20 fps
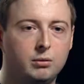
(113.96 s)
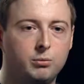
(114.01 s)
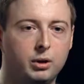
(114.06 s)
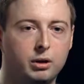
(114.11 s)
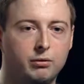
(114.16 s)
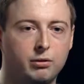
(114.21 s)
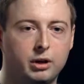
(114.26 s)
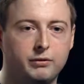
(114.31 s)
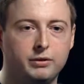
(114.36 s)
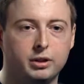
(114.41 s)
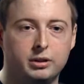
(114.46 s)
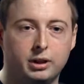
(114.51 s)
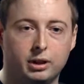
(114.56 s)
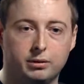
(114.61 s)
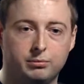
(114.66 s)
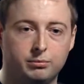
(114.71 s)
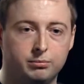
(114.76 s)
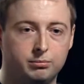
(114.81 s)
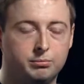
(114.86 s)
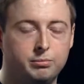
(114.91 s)
we arrived at that
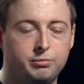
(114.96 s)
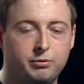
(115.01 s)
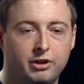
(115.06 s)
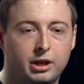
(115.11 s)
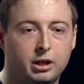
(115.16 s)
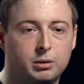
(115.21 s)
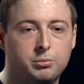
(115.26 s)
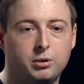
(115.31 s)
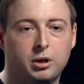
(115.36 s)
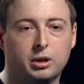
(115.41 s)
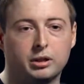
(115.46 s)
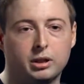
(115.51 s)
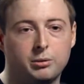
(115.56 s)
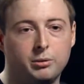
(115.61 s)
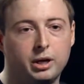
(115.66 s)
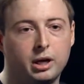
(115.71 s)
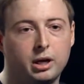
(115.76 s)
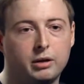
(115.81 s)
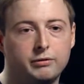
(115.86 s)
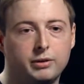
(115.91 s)
final product that we
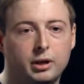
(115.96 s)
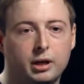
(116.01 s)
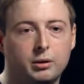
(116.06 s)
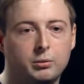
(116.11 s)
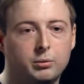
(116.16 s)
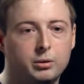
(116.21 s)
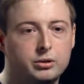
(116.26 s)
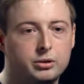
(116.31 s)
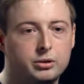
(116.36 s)
have now, which